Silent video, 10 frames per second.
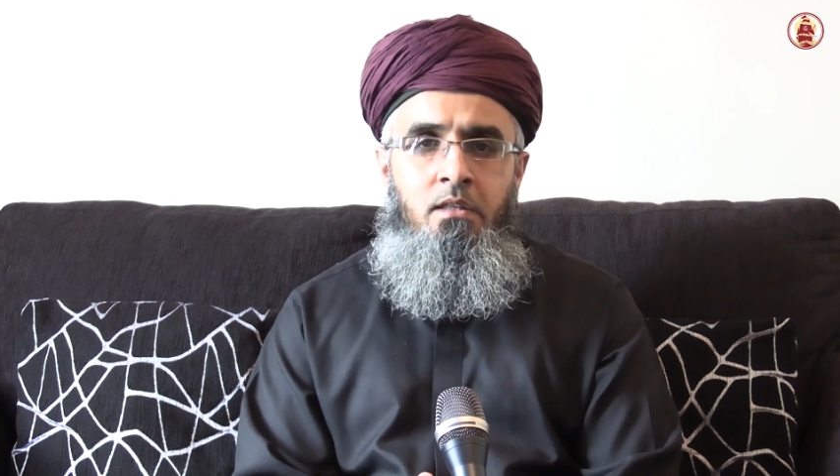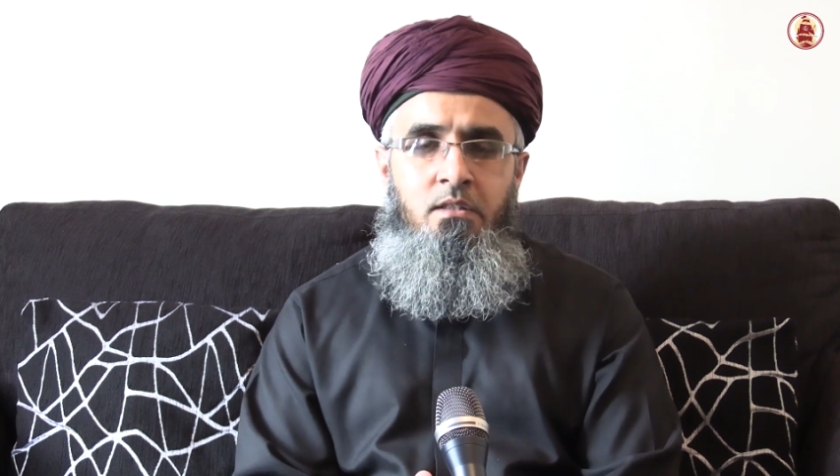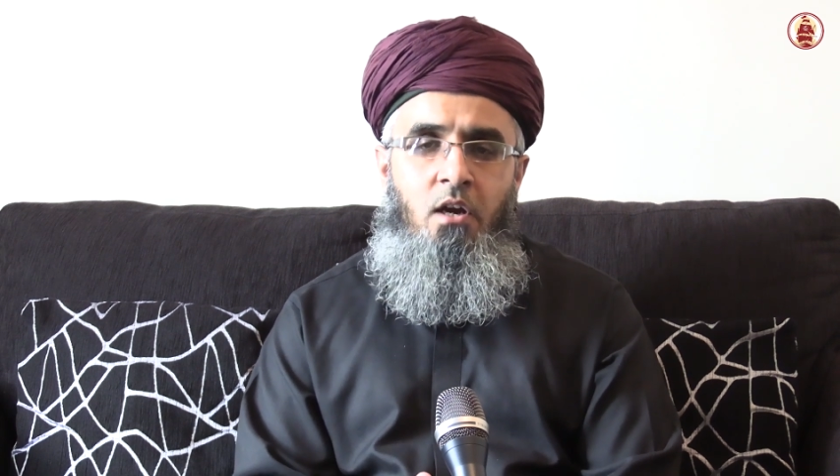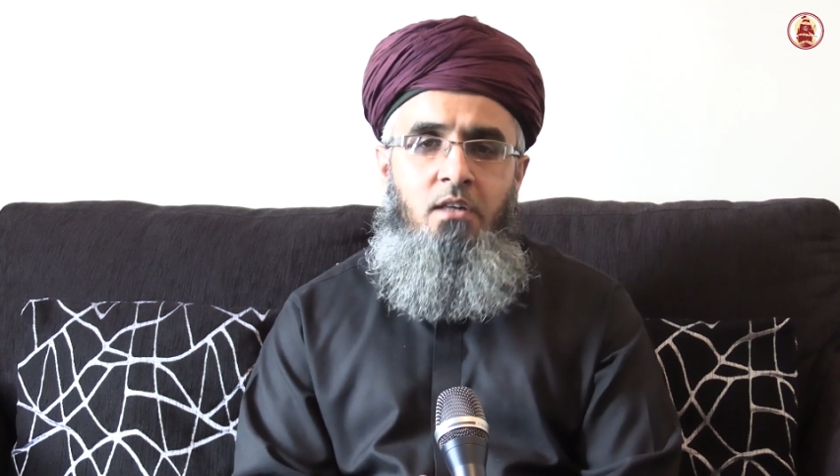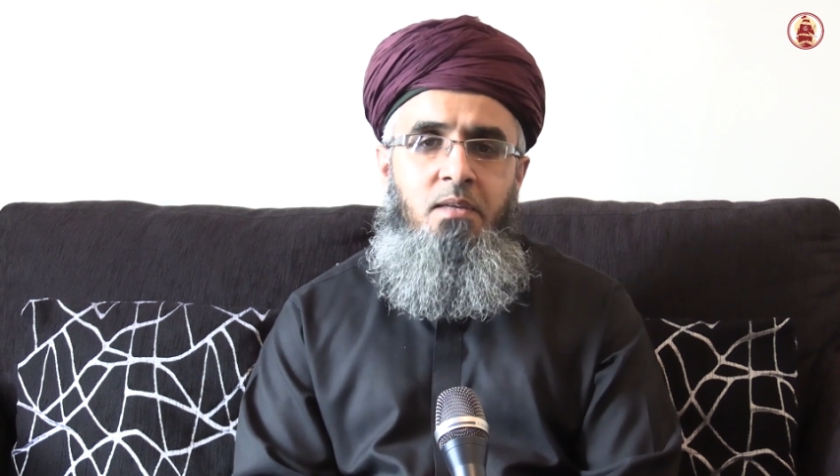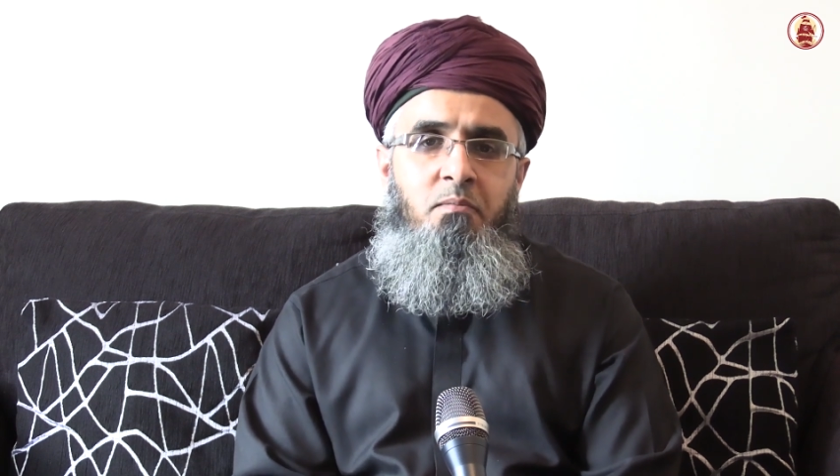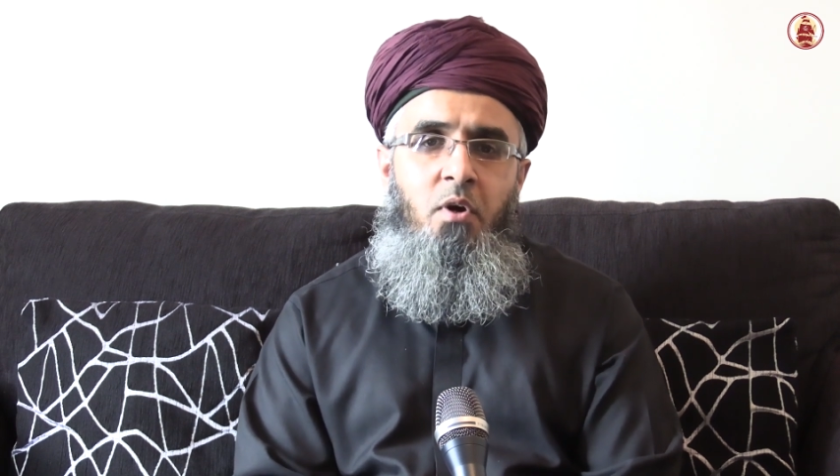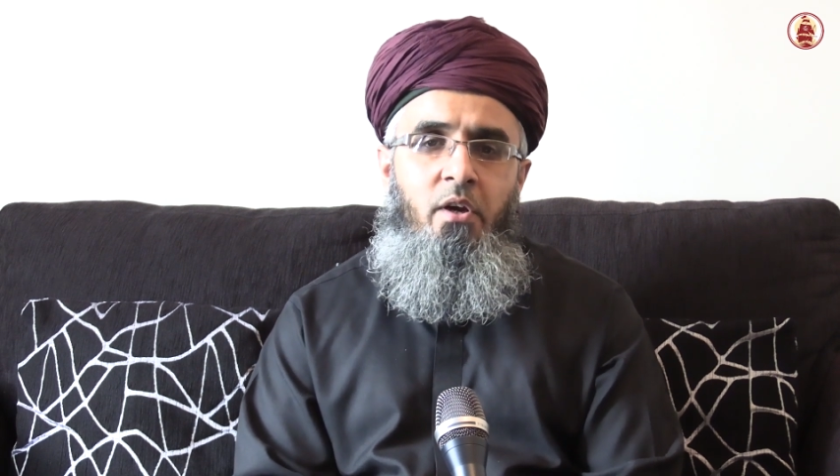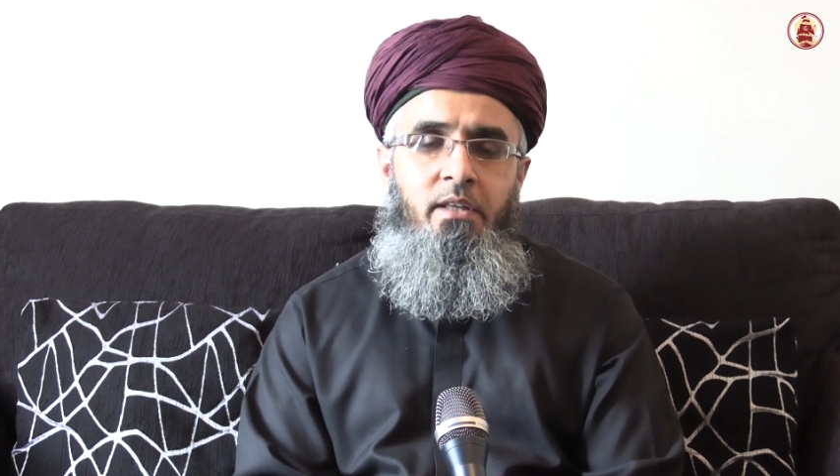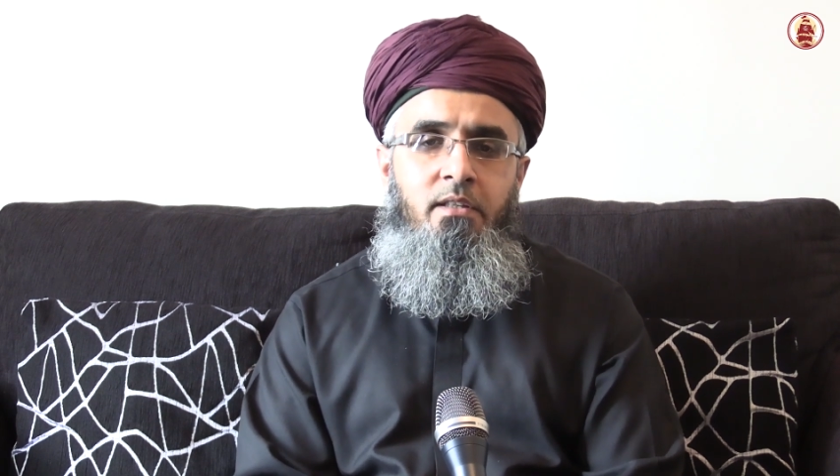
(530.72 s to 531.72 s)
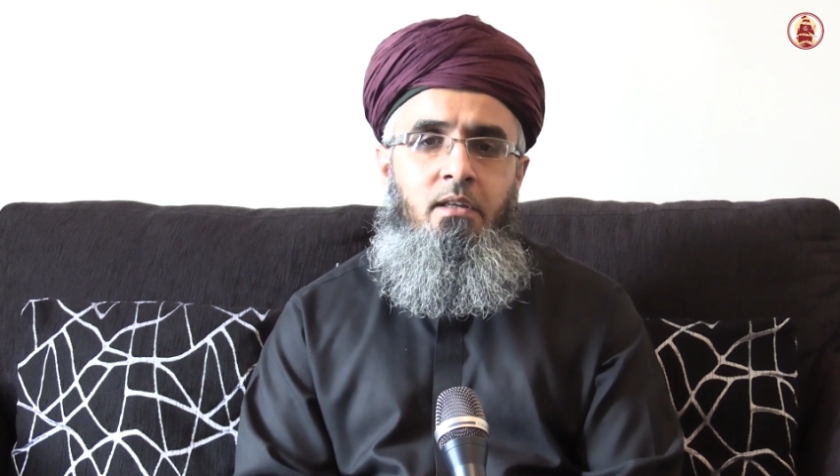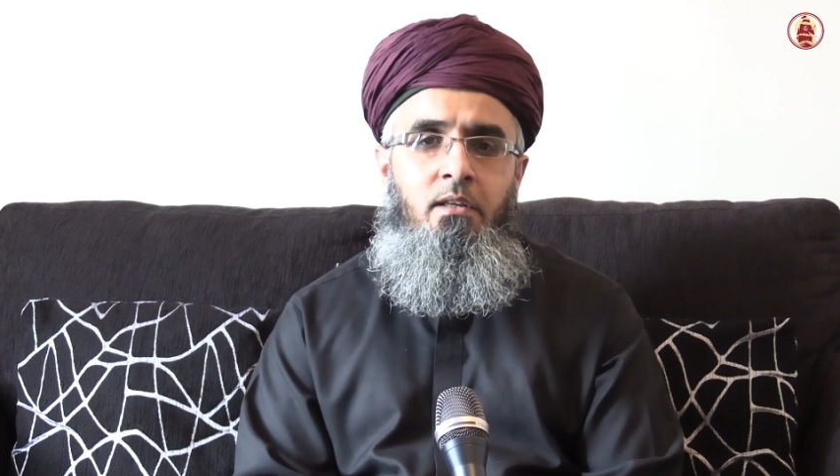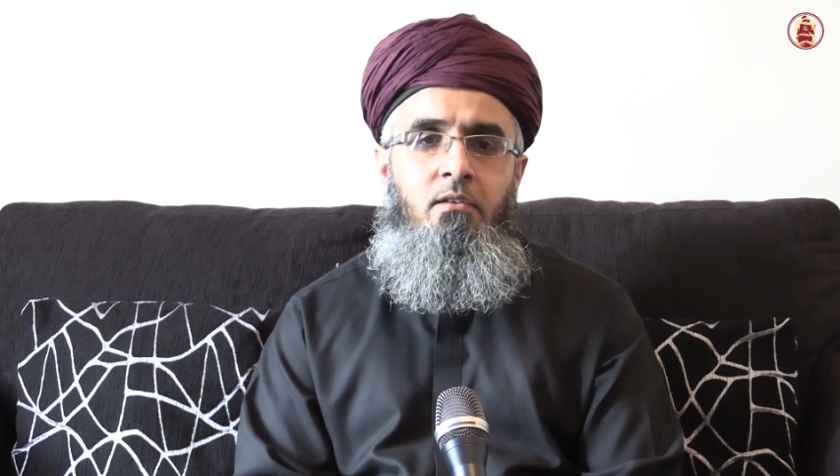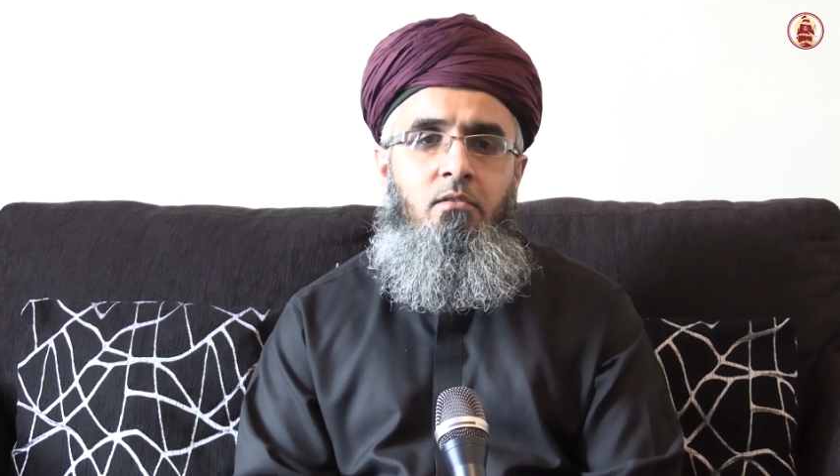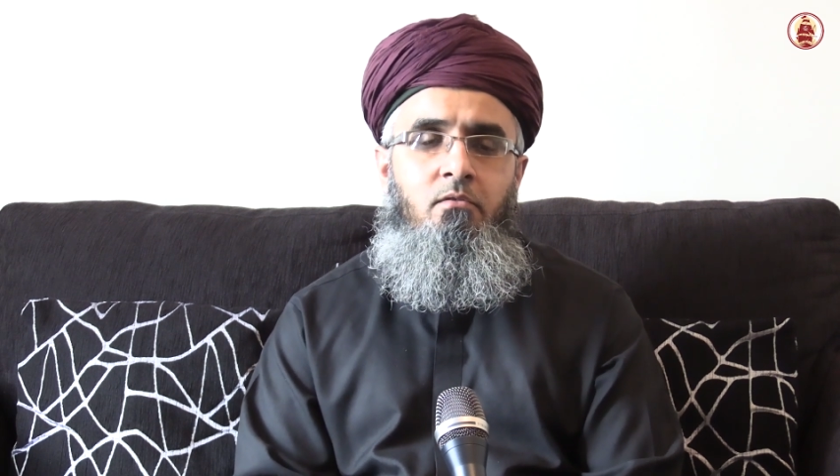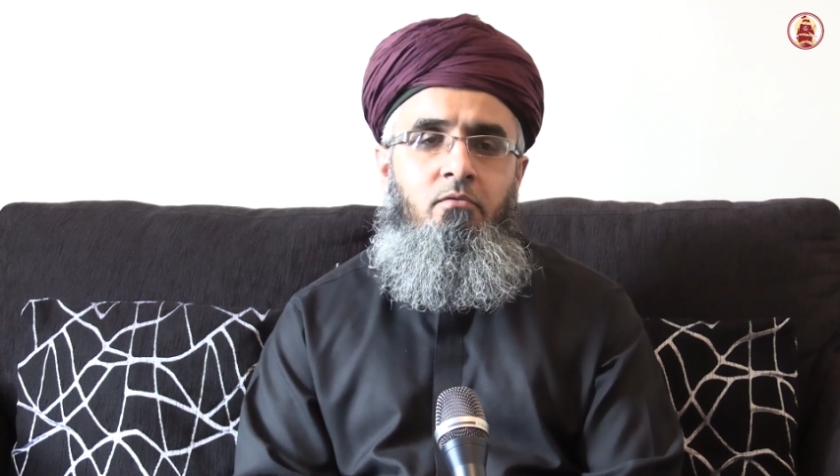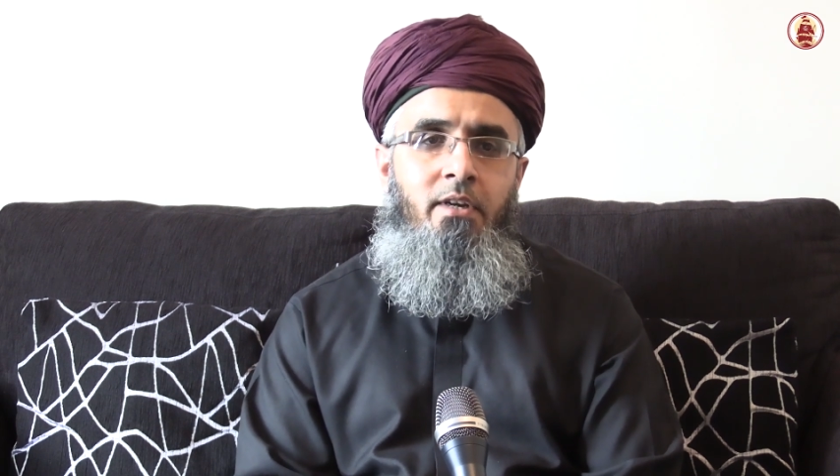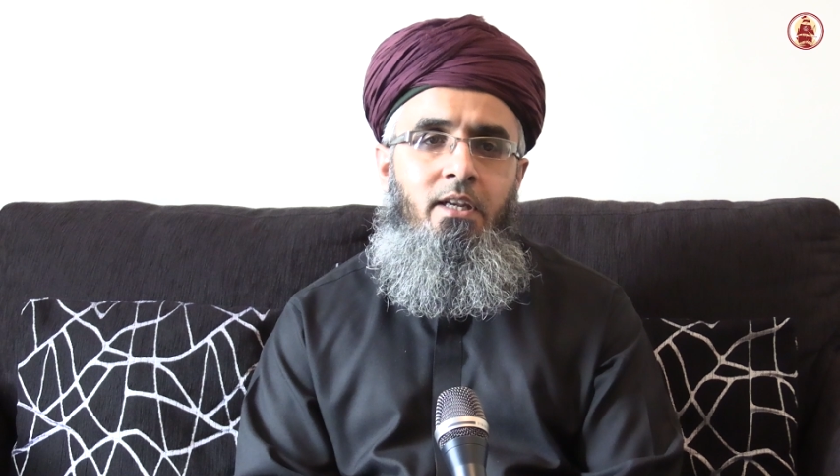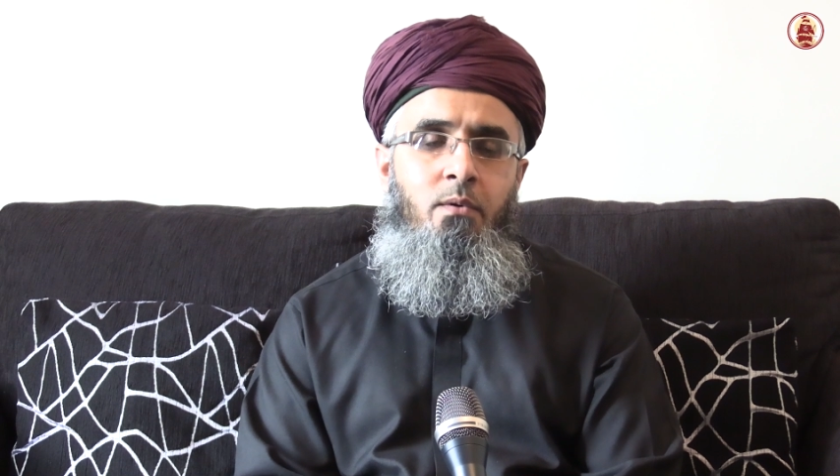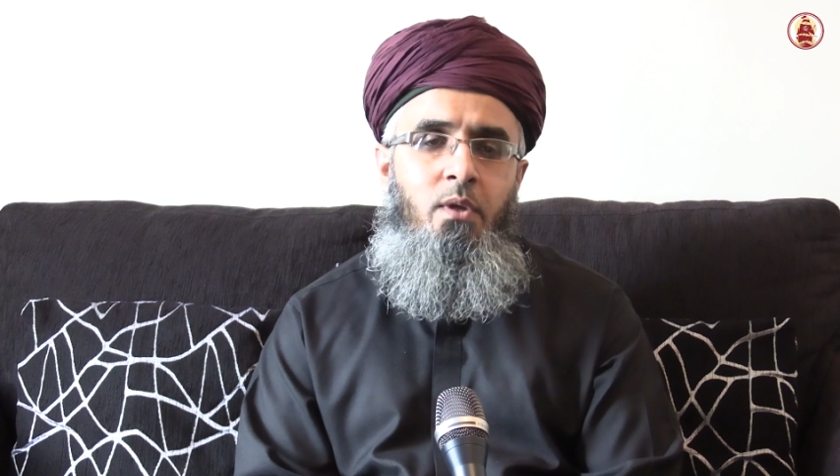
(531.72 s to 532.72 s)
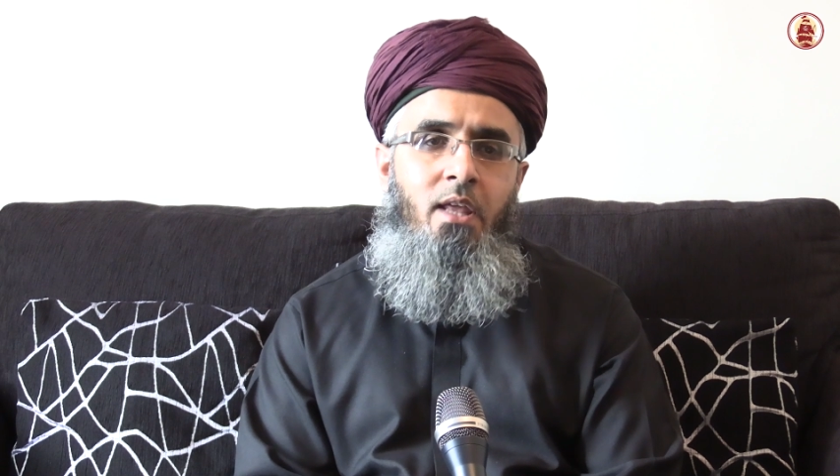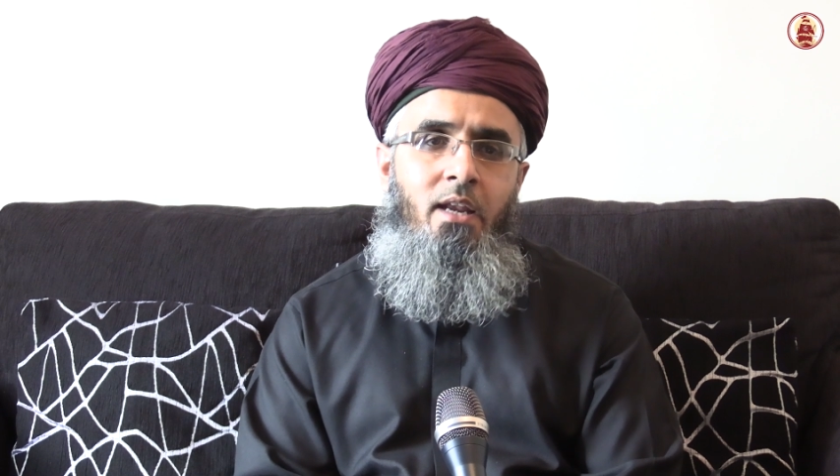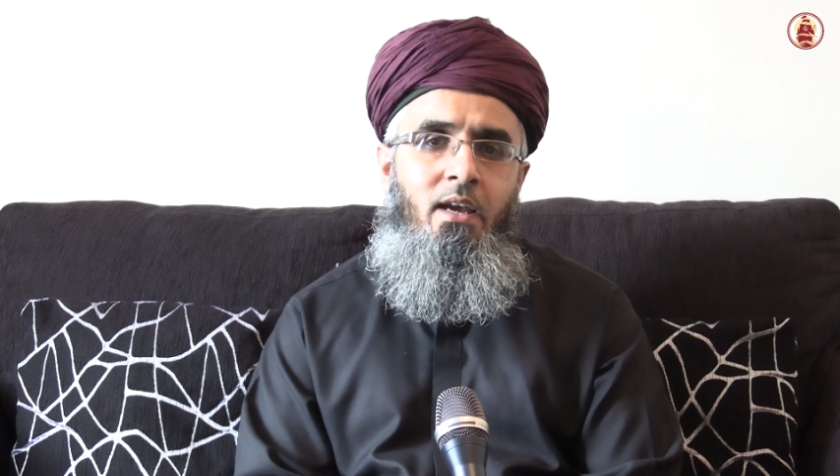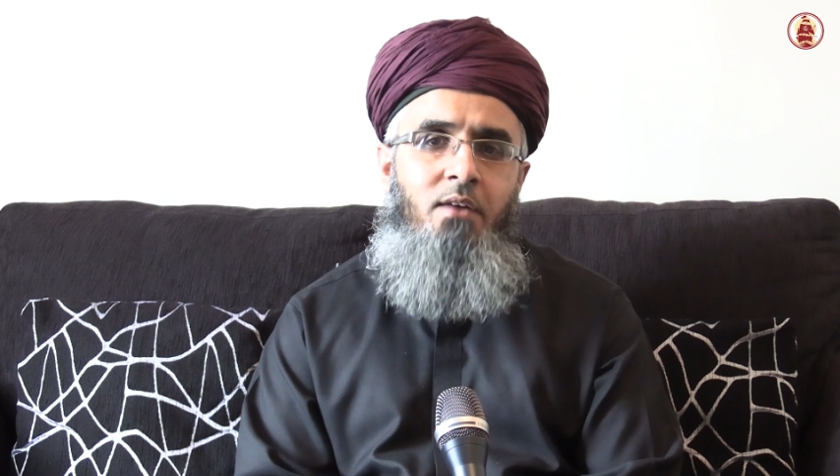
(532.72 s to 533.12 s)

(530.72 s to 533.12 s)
starting point, really we then